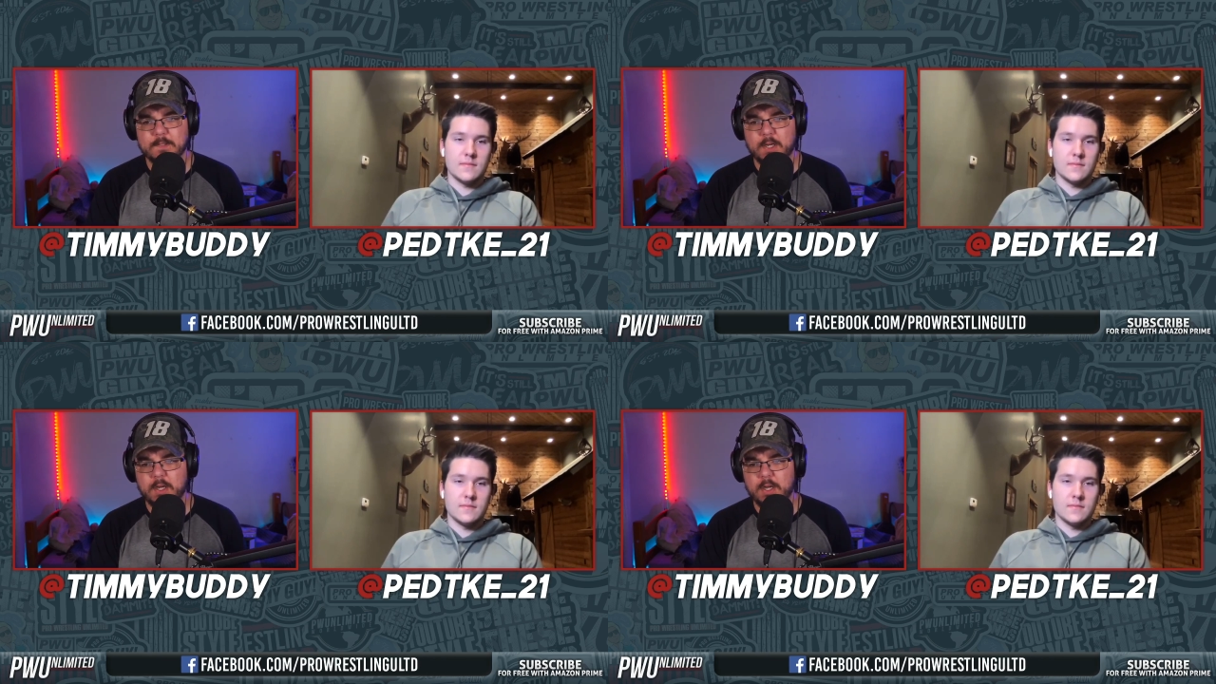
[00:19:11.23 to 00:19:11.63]

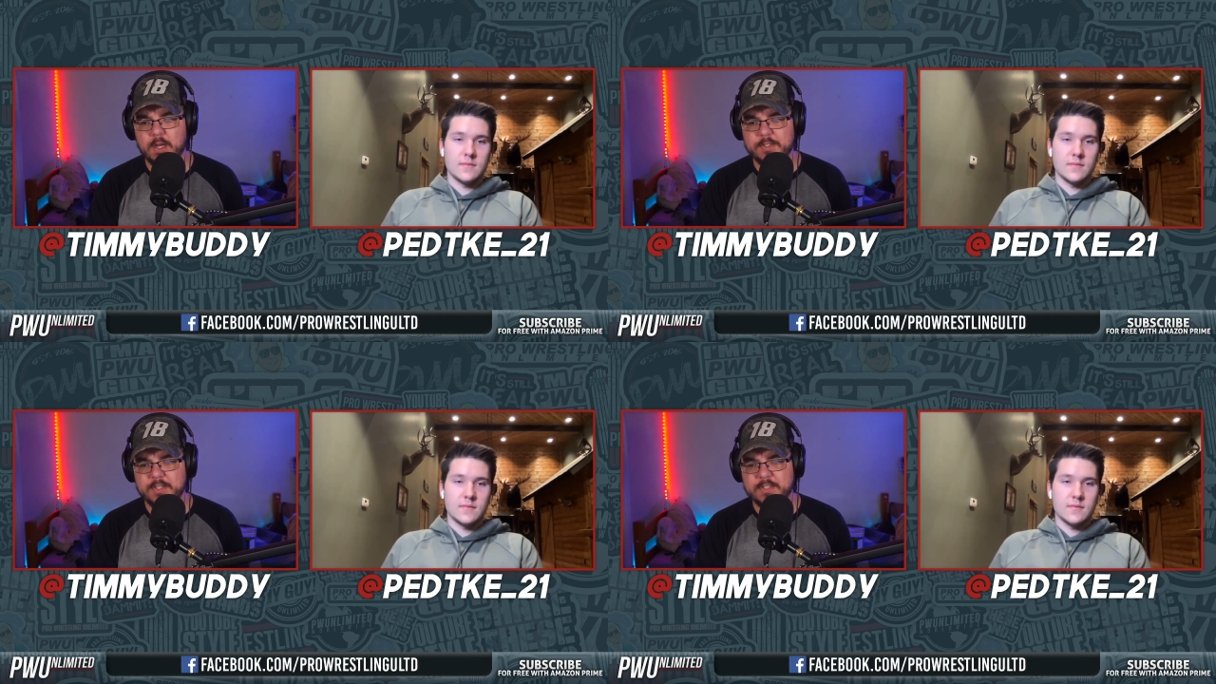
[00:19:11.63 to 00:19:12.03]

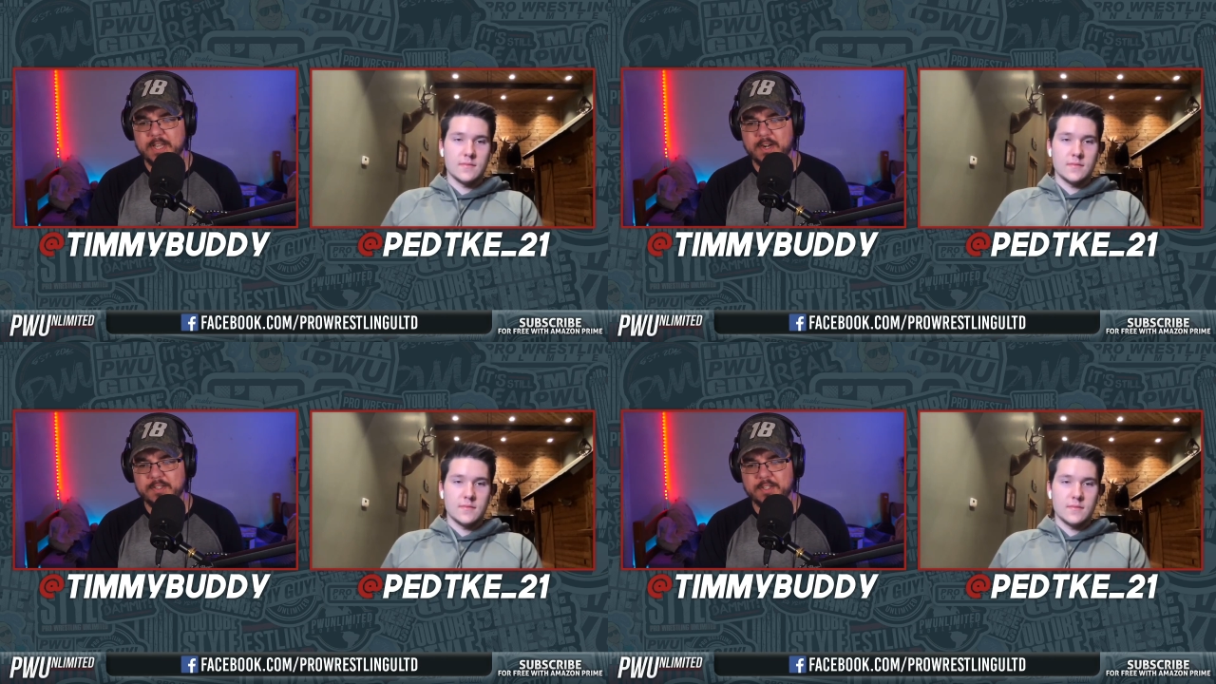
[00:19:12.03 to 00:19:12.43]
Speaker 1: Uh, since
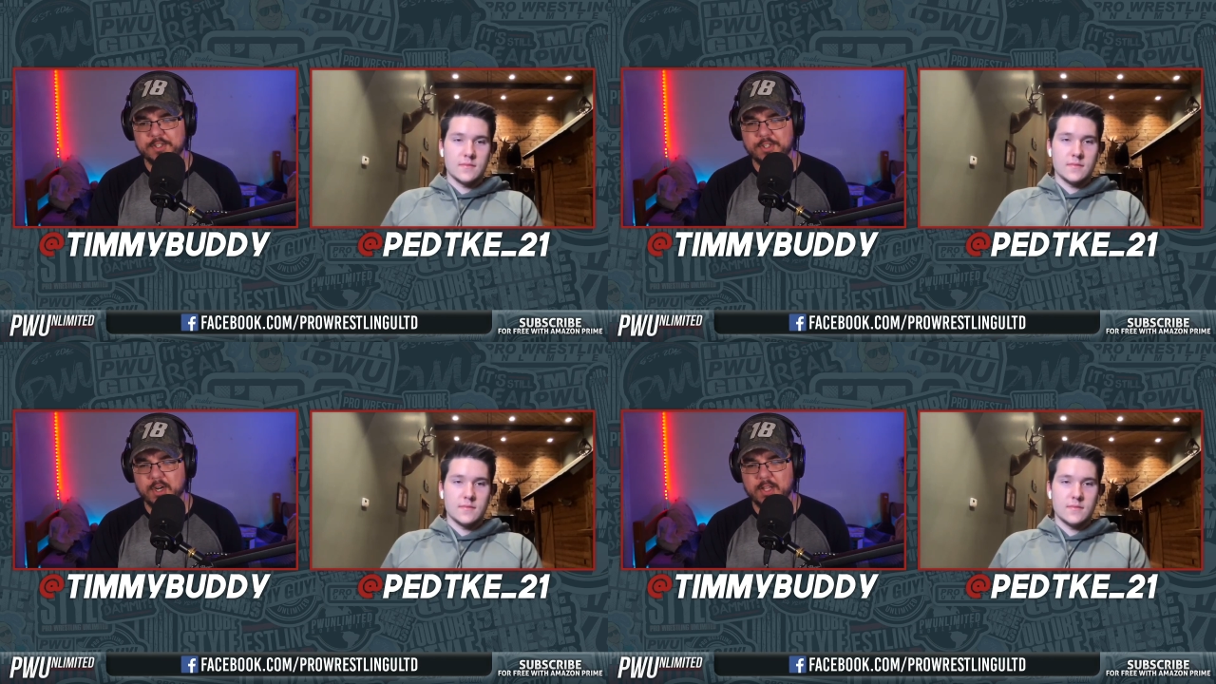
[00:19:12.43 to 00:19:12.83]
Saturday says
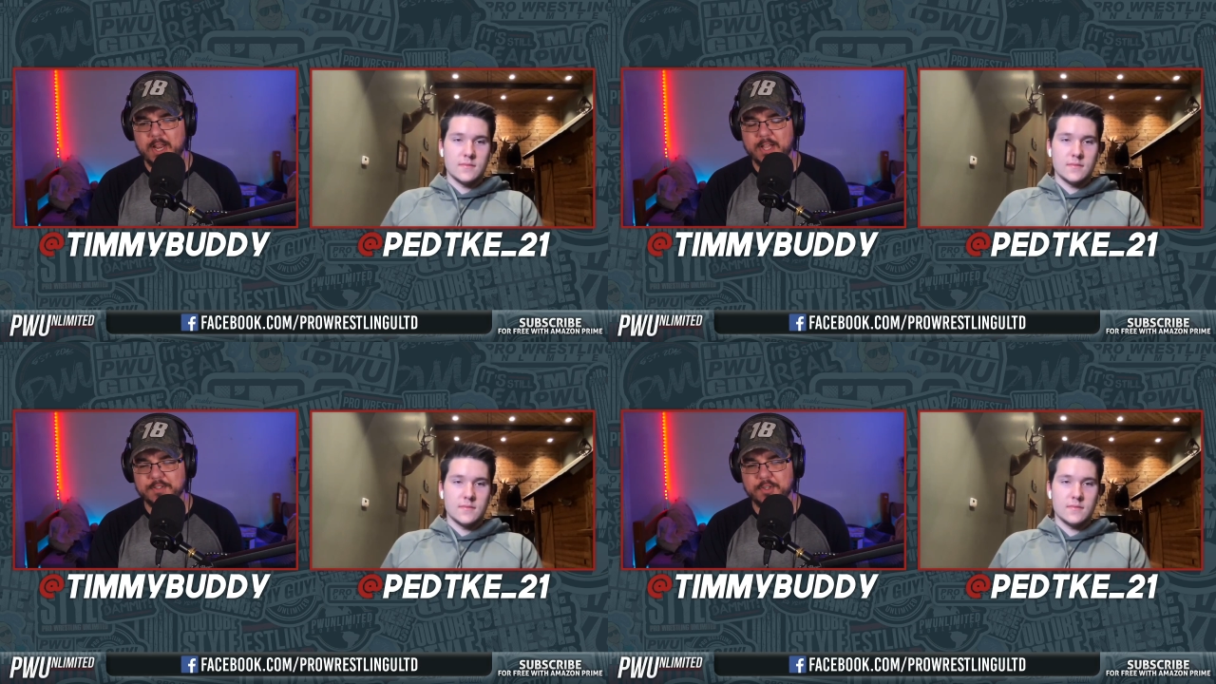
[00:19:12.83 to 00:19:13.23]
Charlotte
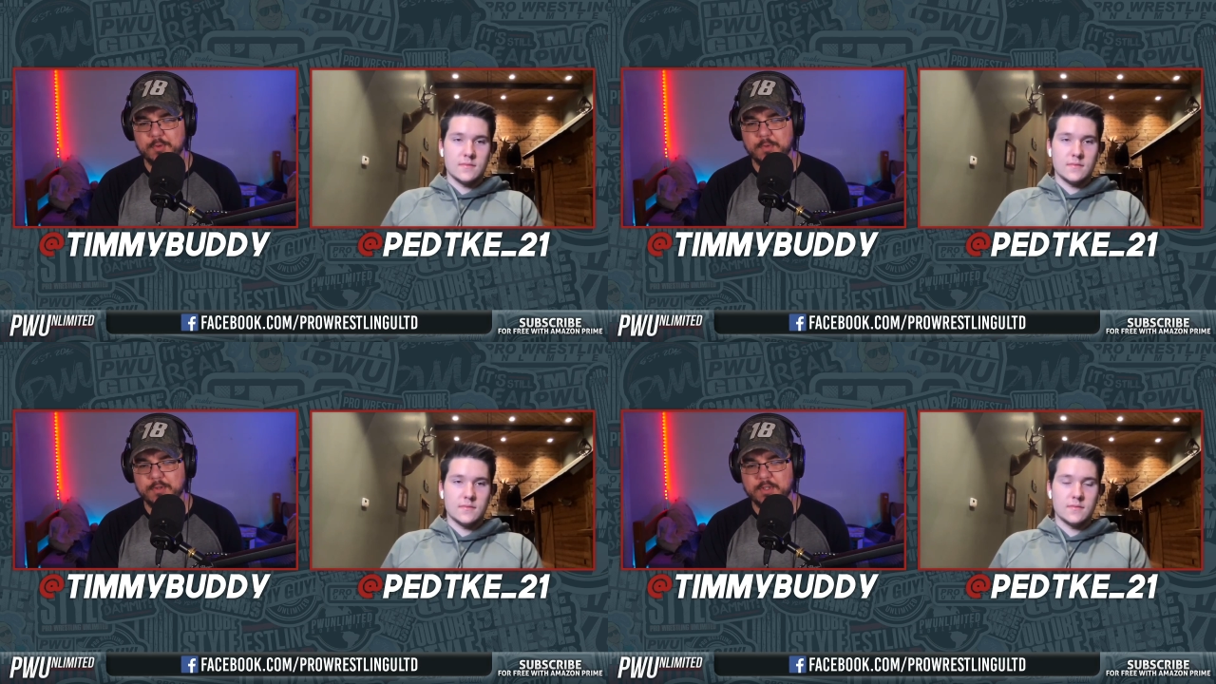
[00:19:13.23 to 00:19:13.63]
has new
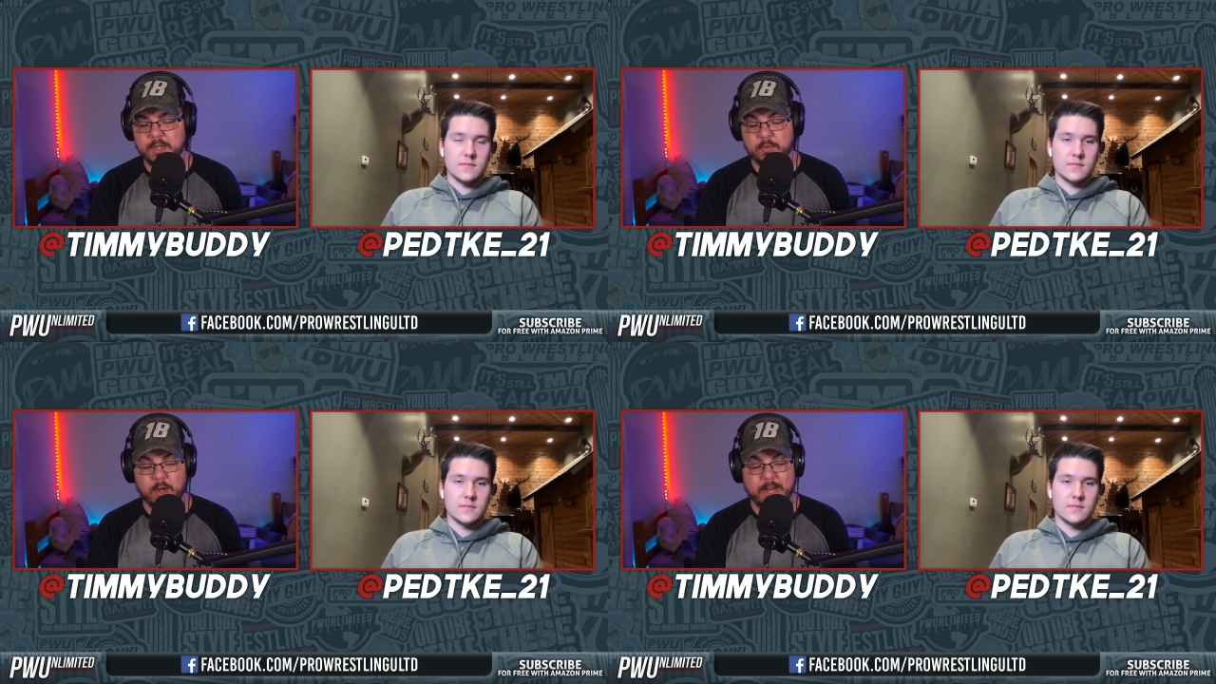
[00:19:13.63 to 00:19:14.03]

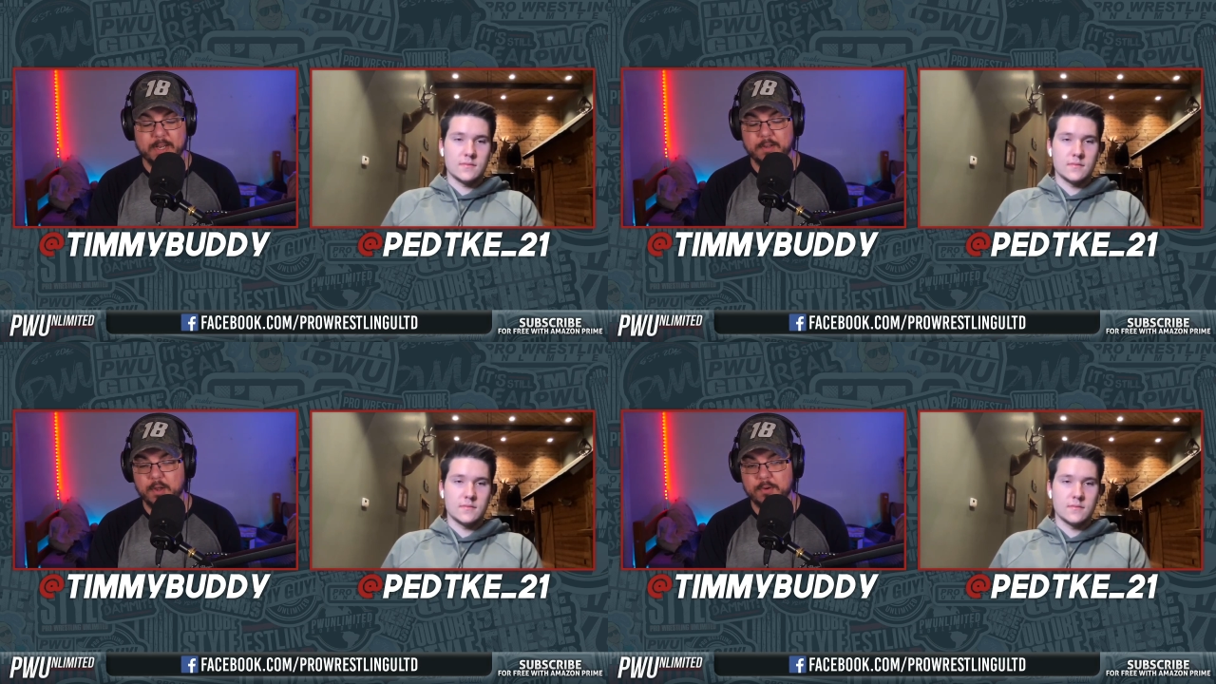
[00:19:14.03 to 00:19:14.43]
music. Well, I
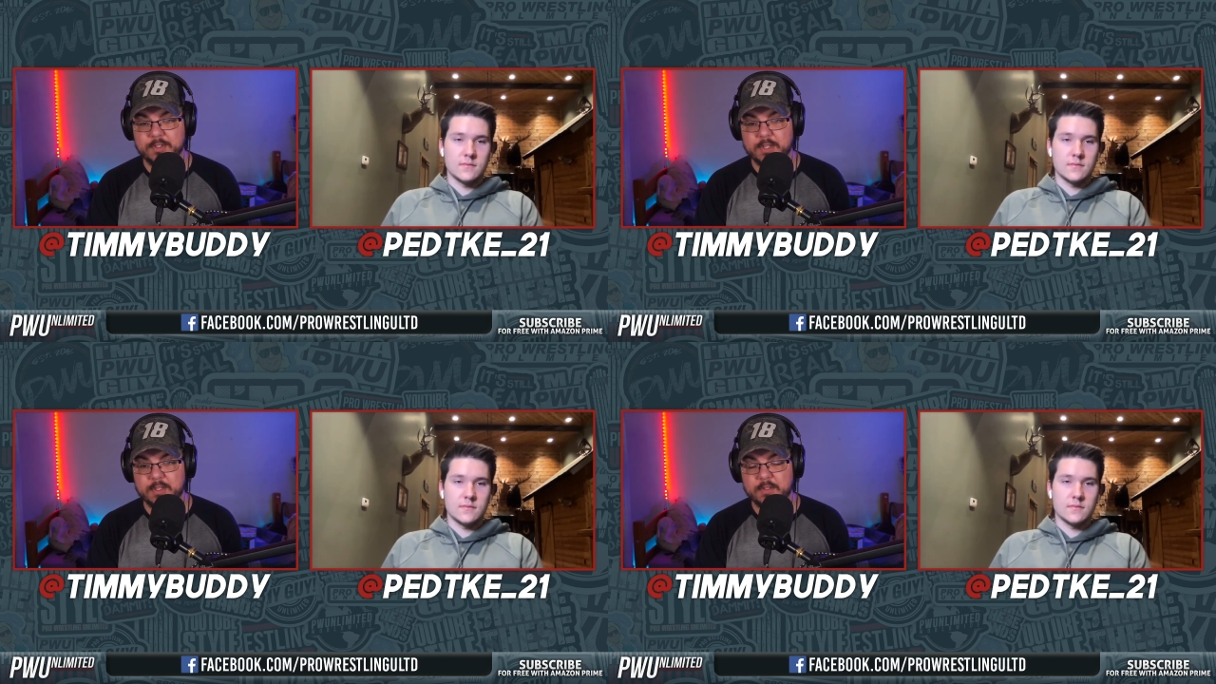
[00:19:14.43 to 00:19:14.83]
didn't
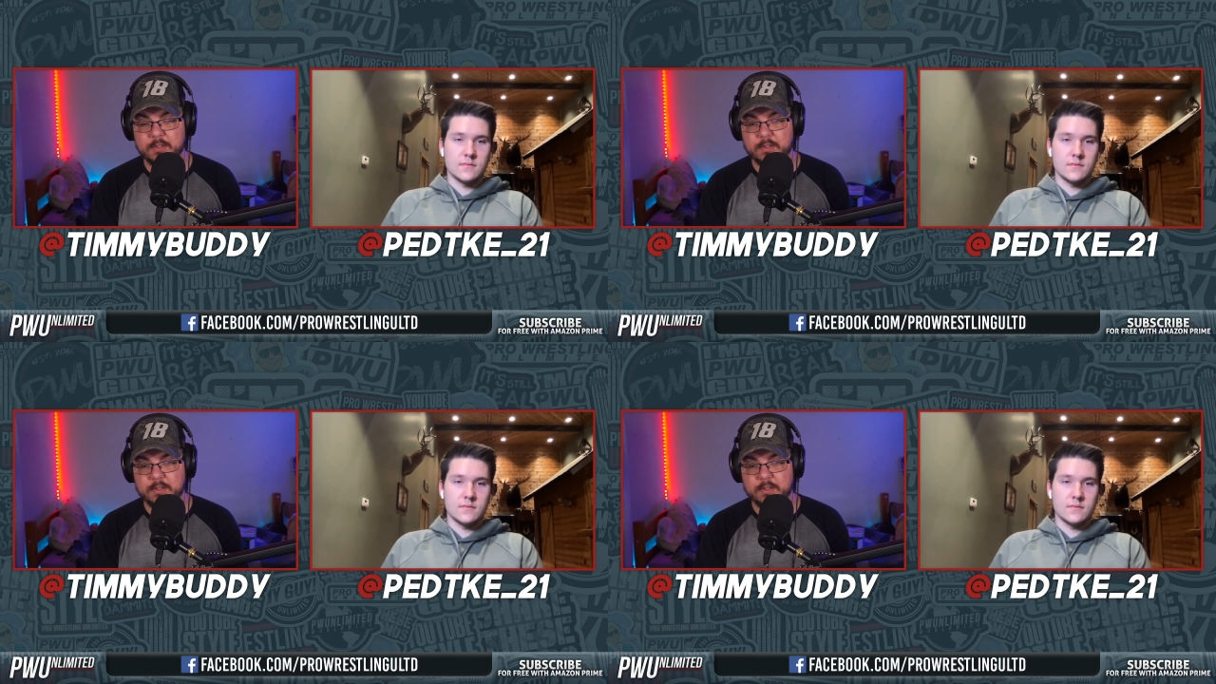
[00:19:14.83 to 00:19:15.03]
notice it.